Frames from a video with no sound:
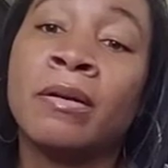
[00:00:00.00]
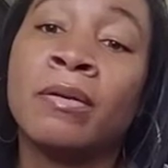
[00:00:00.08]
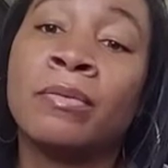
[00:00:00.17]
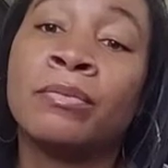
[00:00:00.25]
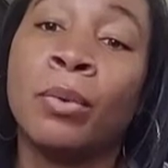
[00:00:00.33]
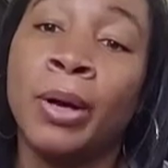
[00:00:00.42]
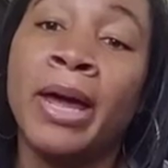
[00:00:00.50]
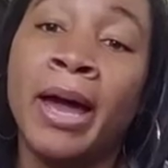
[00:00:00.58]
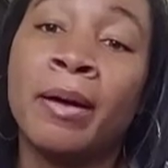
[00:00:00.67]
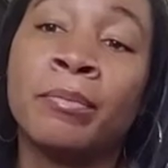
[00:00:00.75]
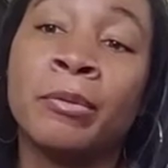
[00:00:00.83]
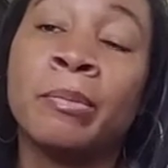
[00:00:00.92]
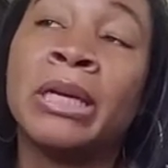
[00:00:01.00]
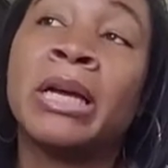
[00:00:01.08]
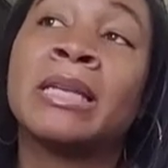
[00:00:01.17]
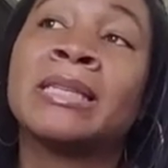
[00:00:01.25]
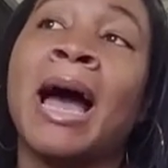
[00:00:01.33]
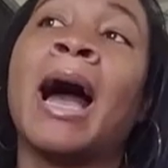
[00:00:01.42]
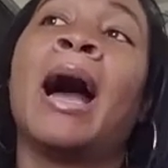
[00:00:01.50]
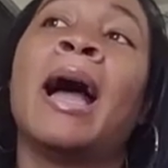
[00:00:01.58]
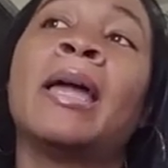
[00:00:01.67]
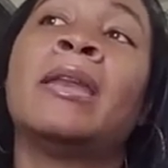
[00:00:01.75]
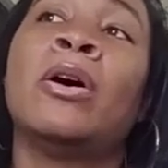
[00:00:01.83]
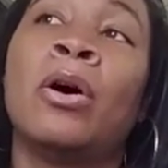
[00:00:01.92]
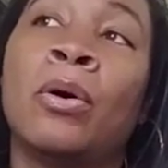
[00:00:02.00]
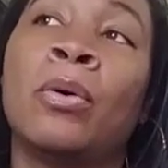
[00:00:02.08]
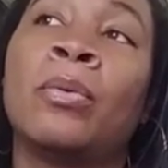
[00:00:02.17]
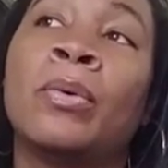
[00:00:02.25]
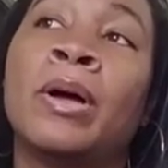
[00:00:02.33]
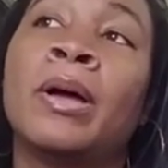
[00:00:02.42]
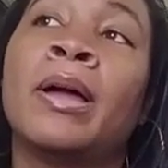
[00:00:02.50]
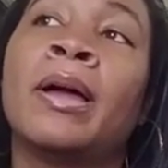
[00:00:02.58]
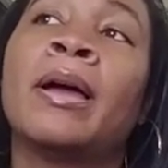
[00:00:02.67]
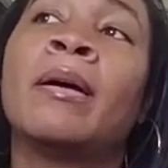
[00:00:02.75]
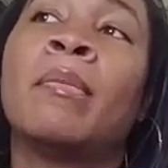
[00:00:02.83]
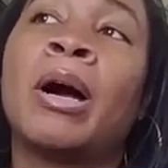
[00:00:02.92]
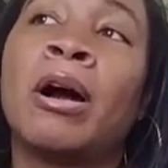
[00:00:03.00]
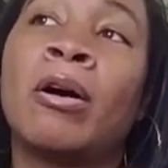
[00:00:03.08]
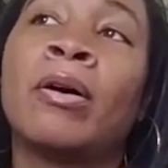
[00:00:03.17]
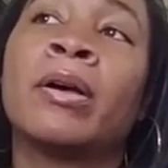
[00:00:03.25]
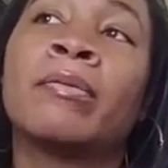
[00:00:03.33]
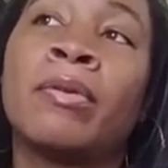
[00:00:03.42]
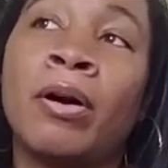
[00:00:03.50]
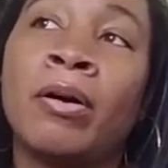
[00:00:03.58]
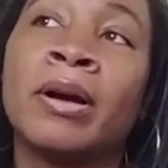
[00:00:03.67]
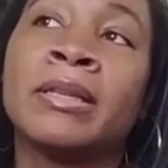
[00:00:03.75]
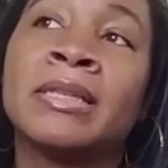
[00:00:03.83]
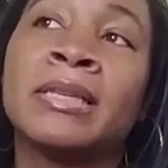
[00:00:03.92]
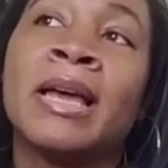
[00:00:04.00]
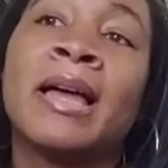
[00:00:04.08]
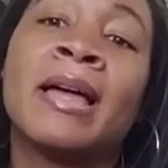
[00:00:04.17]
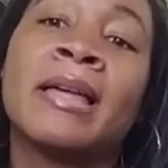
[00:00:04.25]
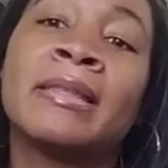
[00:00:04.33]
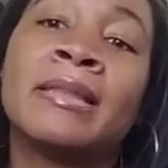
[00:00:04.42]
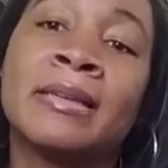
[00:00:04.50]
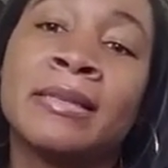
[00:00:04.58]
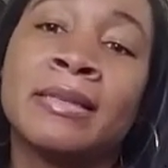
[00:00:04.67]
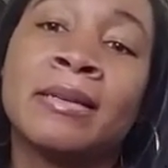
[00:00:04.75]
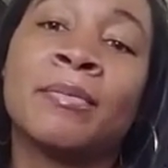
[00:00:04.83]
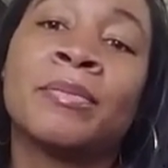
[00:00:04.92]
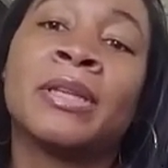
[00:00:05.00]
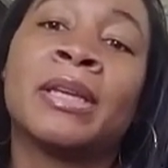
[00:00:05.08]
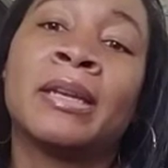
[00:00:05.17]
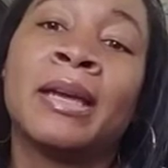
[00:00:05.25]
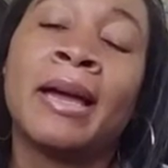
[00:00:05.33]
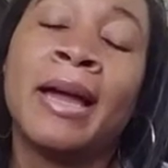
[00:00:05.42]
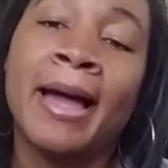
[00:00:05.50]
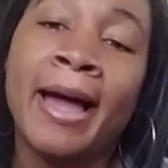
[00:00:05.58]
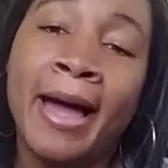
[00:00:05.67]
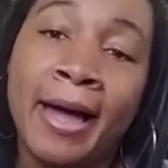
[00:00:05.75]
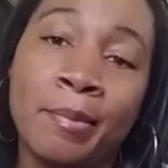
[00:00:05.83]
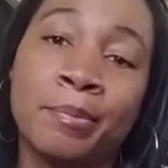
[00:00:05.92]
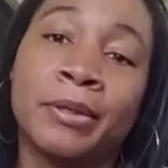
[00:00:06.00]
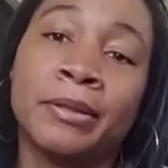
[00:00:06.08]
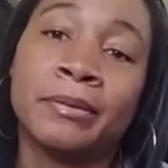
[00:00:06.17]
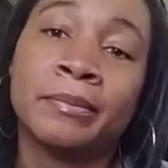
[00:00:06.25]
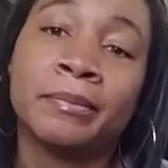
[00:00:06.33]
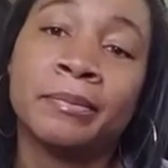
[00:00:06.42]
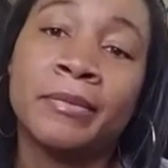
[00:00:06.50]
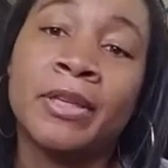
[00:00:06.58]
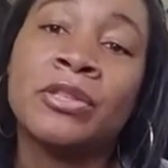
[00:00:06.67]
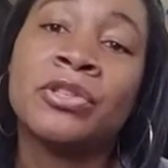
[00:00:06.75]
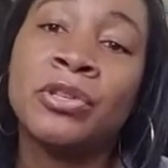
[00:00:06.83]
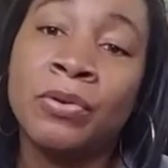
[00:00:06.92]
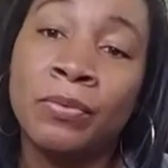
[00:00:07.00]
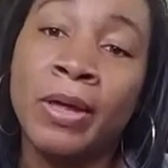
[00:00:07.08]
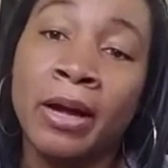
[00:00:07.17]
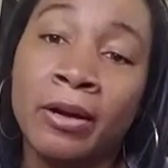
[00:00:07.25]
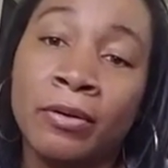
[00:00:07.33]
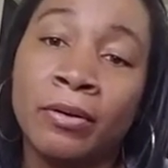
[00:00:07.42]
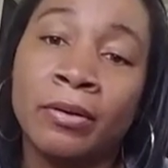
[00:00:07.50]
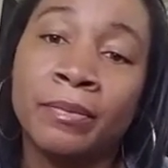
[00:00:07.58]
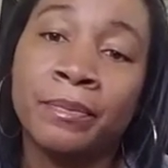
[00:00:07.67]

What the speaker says: of what happened, because I know in my heart of hearts that something happened to that girl.